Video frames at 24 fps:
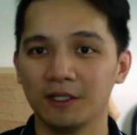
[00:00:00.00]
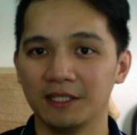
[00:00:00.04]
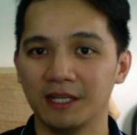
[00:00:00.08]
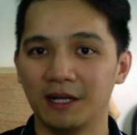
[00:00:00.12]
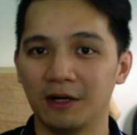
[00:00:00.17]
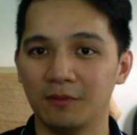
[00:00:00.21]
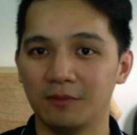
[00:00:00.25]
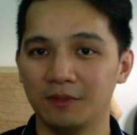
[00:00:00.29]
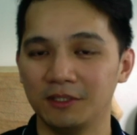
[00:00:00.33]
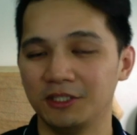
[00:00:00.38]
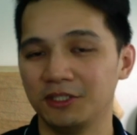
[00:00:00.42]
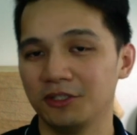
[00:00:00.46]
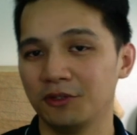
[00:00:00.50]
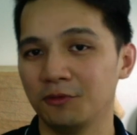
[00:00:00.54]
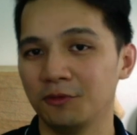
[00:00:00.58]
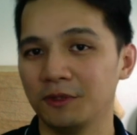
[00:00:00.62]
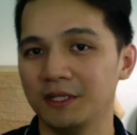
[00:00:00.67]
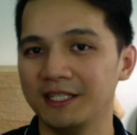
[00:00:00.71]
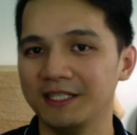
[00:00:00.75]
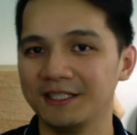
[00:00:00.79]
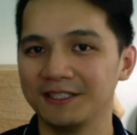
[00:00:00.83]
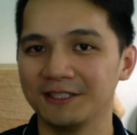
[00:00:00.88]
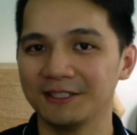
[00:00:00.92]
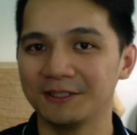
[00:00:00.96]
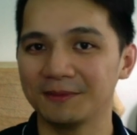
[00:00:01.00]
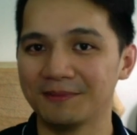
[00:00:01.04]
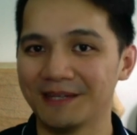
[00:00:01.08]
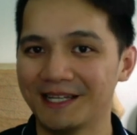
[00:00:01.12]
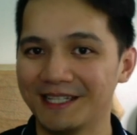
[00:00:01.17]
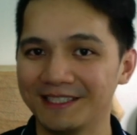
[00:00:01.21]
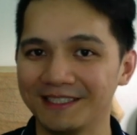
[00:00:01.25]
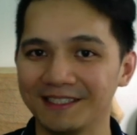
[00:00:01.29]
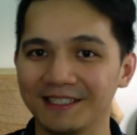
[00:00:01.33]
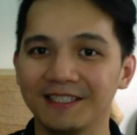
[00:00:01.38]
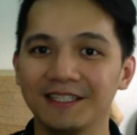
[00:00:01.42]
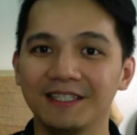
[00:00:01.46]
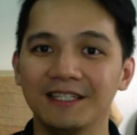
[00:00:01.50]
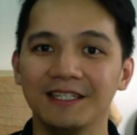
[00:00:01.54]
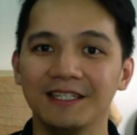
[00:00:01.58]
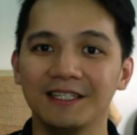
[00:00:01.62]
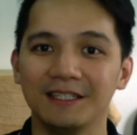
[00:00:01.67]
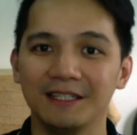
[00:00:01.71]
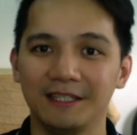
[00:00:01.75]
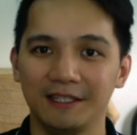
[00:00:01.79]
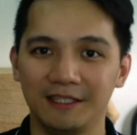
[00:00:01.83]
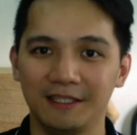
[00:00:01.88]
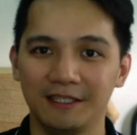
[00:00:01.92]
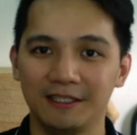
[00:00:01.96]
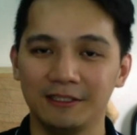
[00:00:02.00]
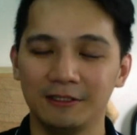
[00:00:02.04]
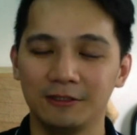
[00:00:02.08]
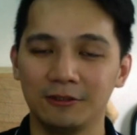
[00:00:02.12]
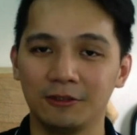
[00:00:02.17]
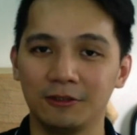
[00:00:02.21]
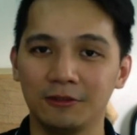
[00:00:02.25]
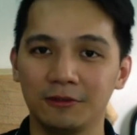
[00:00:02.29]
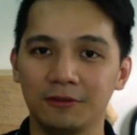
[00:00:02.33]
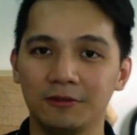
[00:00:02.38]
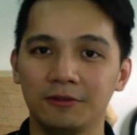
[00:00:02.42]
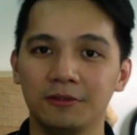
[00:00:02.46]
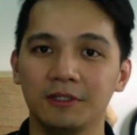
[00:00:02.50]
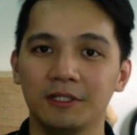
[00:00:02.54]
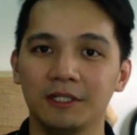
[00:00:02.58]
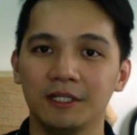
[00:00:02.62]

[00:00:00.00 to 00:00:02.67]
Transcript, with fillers: How much you're willing to spend and 2.